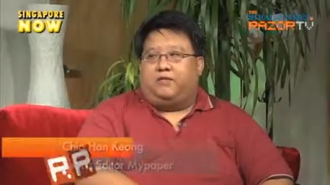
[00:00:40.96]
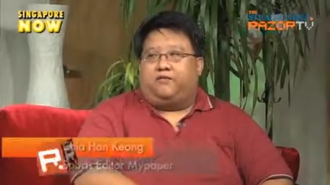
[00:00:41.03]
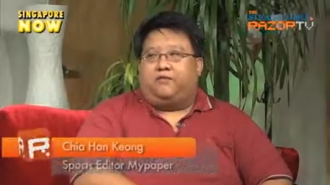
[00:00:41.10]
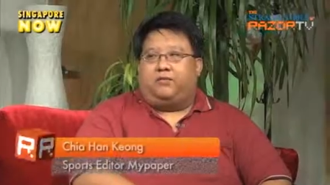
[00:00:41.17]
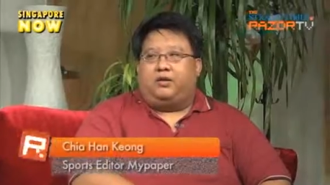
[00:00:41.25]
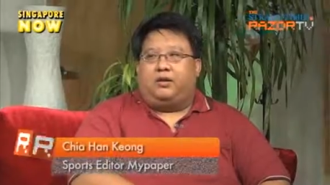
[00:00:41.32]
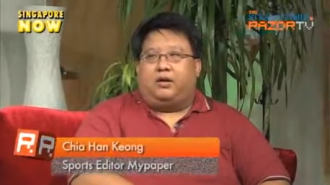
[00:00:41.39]

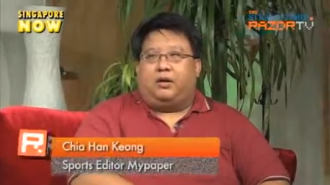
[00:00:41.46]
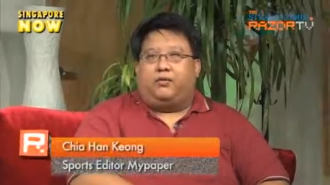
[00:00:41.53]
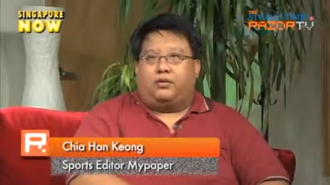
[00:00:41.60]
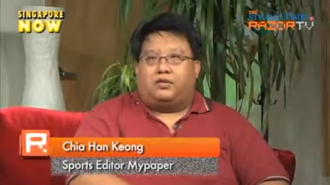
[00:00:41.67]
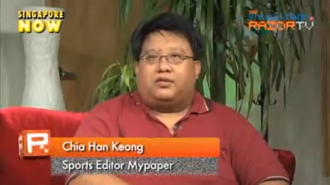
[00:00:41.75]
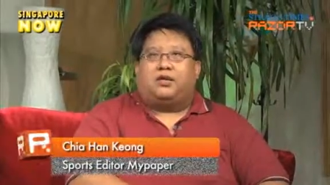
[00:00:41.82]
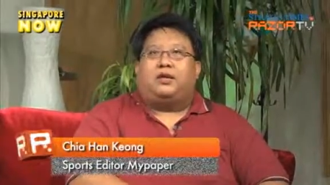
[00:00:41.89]
if I
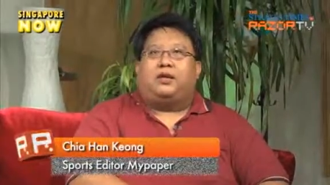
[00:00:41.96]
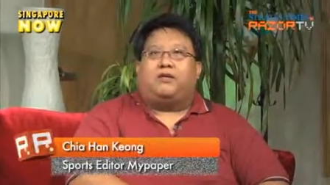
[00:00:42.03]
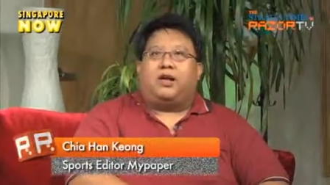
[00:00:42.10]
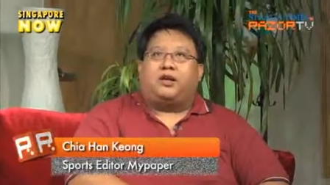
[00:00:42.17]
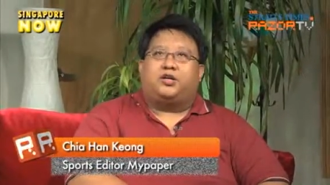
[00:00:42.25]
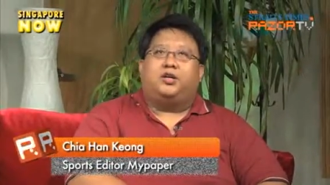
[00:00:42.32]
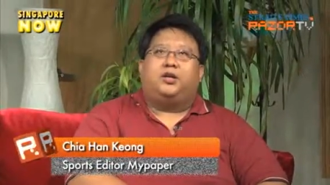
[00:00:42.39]
was thinking?
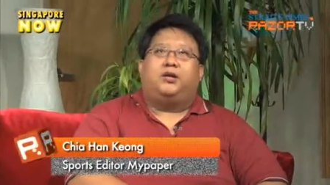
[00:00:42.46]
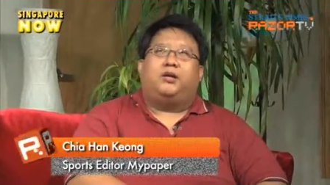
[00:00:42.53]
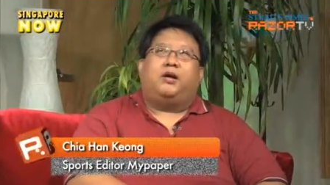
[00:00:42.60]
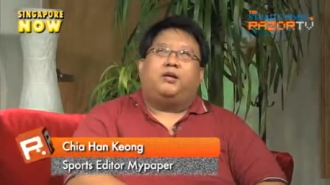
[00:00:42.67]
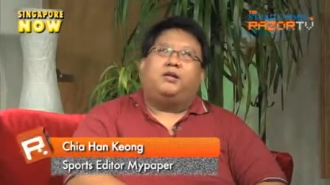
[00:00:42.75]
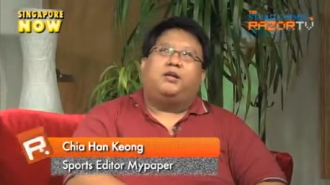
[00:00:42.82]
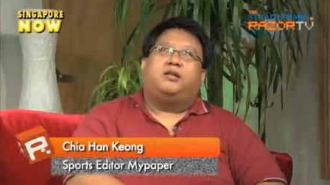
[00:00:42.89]
Actually,
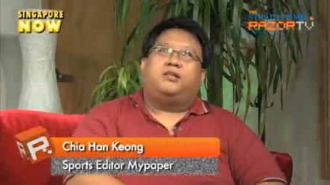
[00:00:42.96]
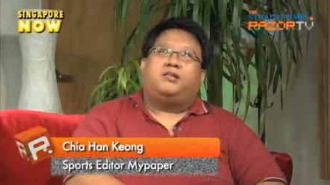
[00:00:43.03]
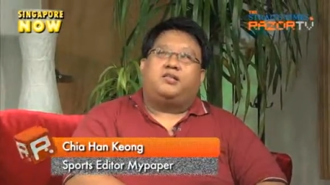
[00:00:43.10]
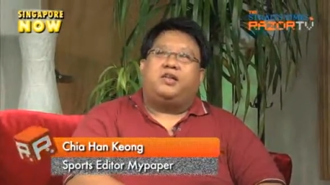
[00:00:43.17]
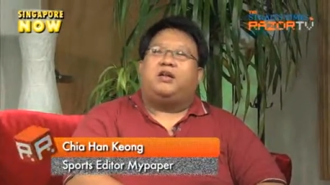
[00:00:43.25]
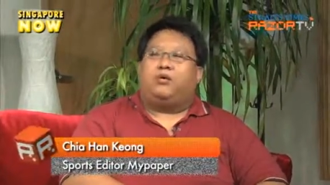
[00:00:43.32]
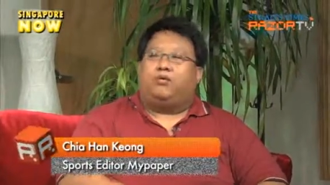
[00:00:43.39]
I
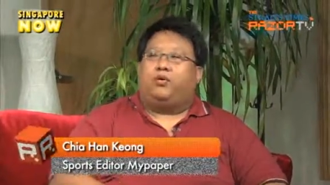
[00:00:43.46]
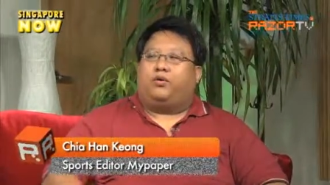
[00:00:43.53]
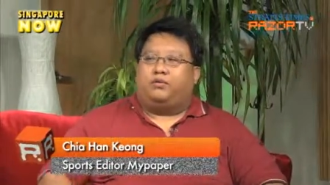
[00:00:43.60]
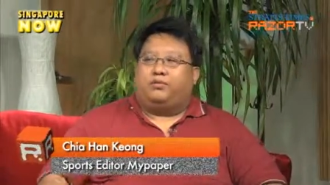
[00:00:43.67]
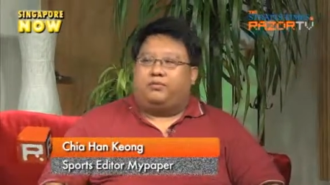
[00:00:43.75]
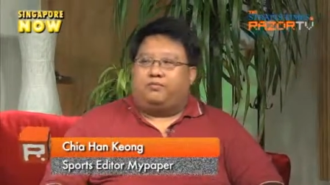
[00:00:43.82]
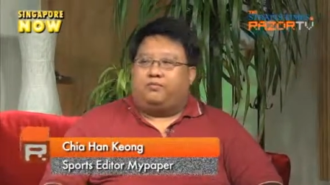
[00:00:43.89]
didn't think it would
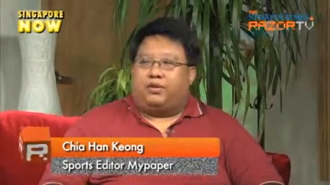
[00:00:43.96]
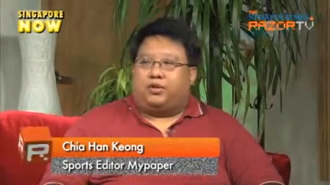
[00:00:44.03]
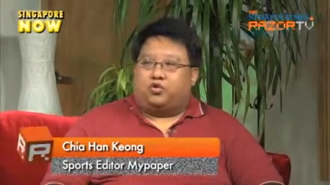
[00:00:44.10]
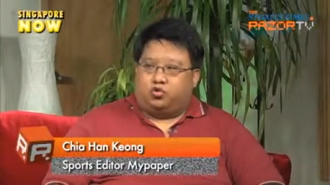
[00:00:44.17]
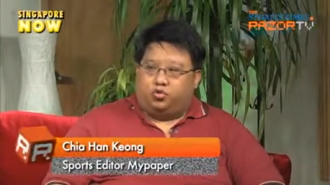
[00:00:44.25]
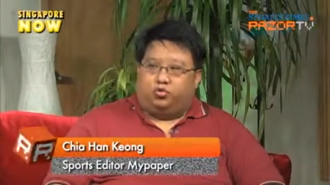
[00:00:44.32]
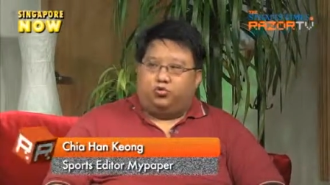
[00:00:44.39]
be
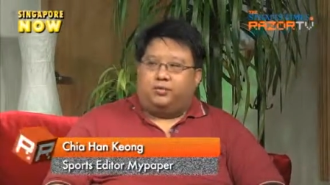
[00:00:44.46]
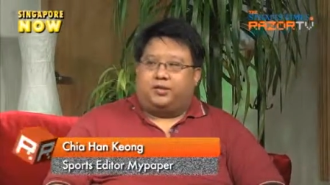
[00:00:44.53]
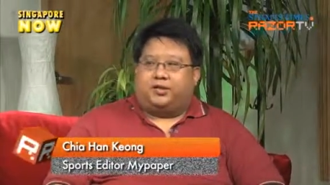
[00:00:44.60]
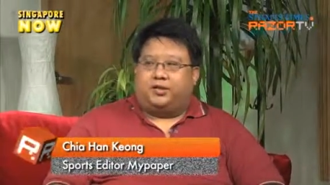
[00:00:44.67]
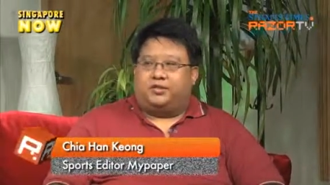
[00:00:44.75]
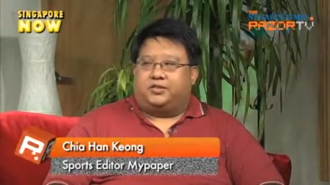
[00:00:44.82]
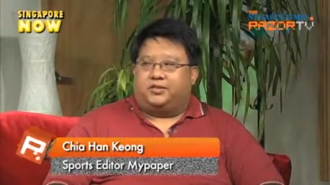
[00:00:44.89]
true
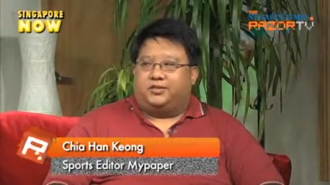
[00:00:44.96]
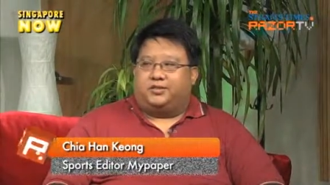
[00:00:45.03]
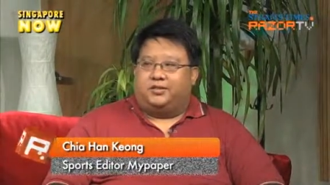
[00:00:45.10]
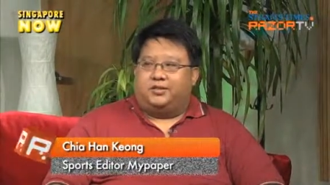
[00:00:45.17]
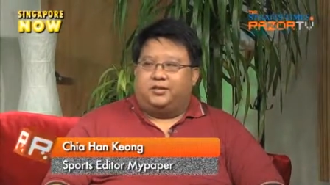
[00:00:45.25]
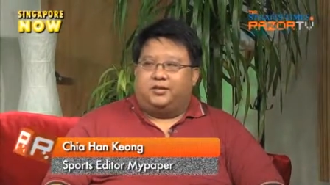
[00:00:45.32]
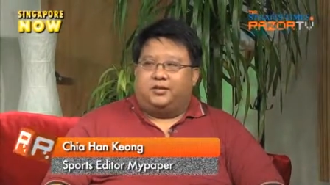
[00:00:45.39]
because
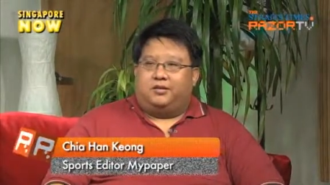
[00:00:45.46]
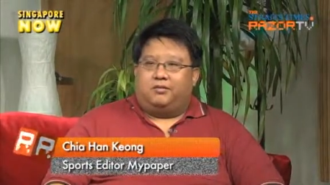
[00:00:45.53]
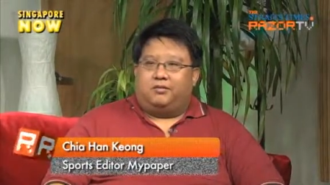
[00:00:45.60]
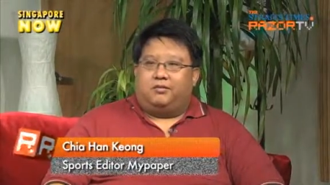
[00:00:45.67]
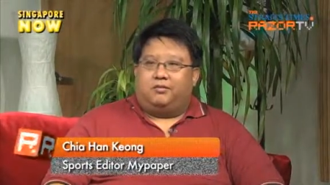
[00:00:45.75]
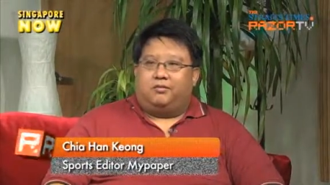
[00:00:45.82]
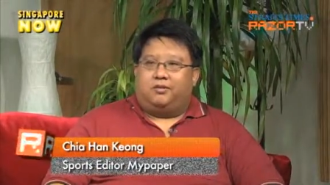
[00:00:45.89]

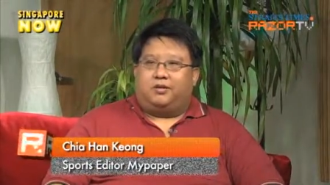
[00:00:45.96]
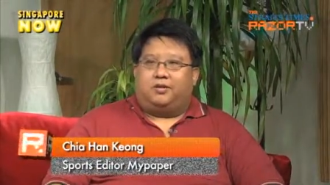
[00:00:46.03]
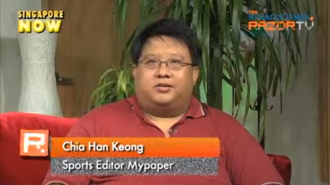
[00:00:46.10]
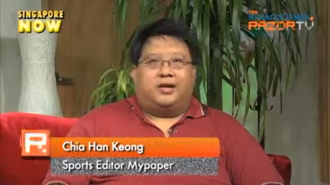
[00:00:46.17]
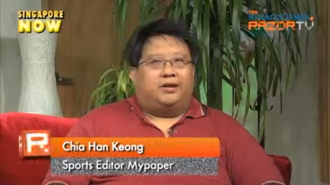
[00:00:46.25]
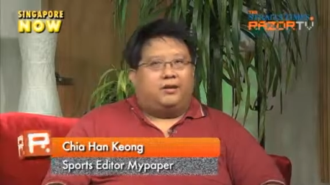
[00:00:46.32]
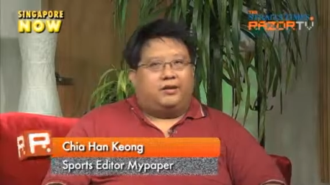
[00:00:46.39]

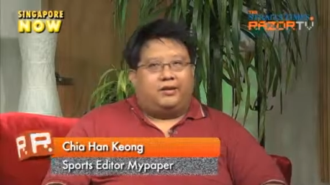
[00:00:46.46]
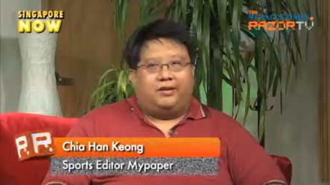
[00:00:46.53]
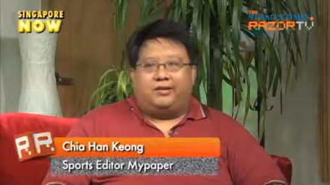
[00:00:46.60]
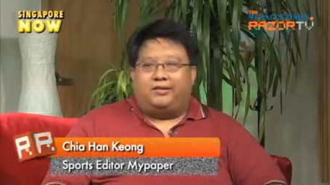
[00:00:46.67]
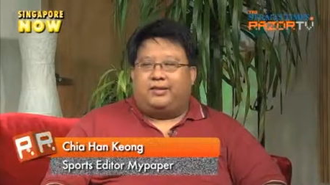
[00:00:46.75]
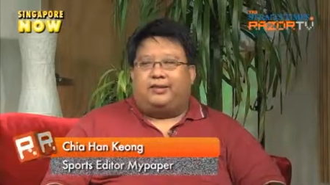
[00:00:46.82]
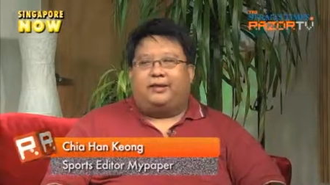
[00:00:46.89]
because I
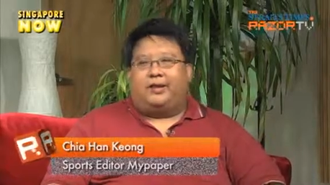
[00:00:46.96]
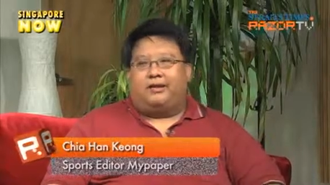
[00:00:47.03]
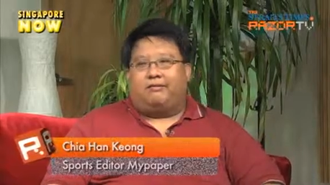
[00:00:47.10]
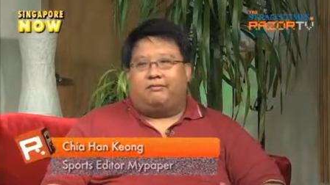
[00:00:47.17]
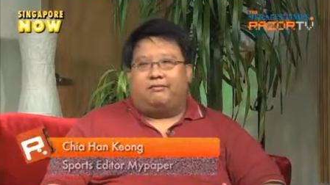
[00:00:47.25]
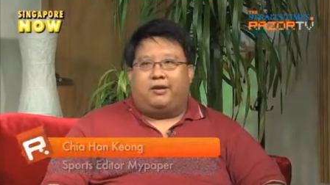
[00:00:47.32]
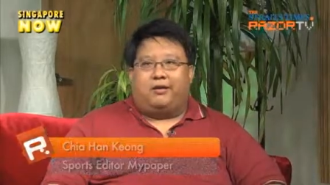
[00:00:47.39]
didn't think that
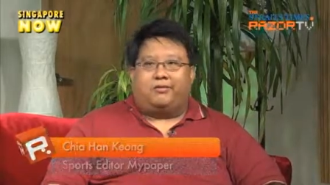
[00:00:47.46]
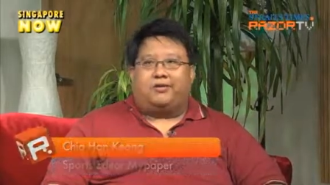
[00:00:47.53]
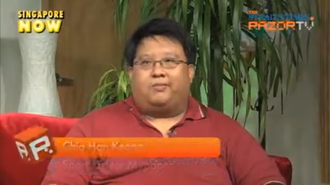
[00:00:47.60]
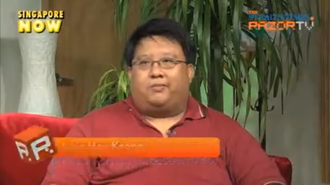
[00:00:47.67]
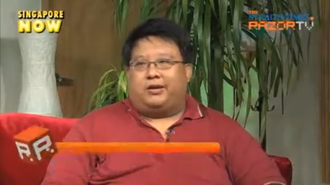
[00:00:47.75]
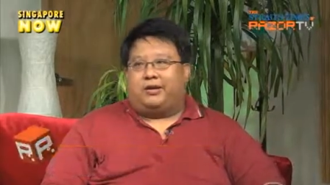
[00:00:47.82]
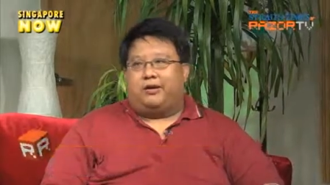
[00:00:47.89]

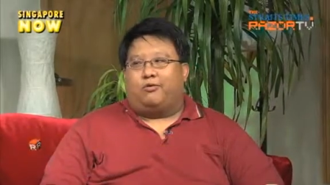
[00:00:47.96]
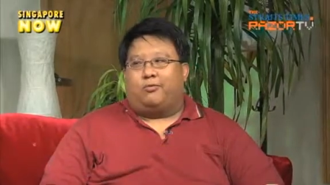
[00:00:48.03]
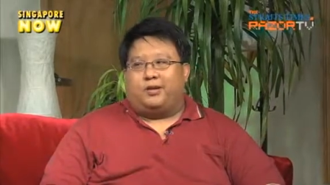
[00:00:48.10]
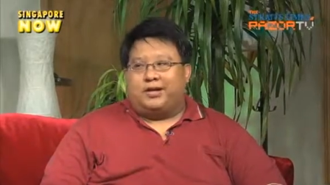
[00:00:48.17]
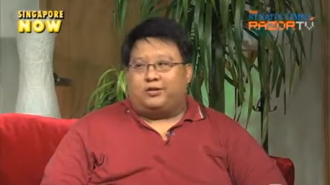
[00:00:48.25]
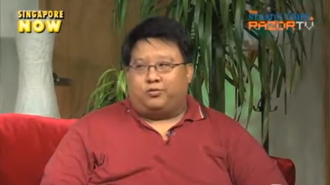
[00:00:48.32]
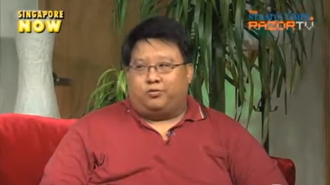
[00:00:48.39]
Nelson Piquet would
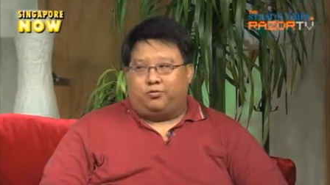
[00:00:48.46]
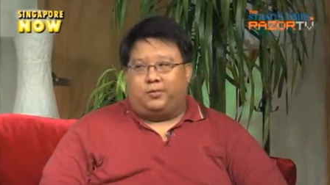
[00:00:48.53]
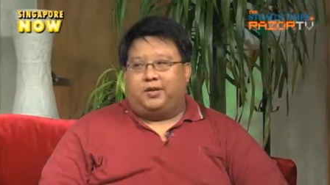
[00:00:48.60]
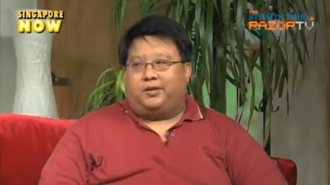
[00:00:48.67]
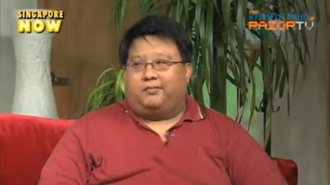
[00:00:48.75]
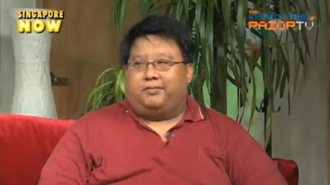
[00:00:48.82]
be that stupid.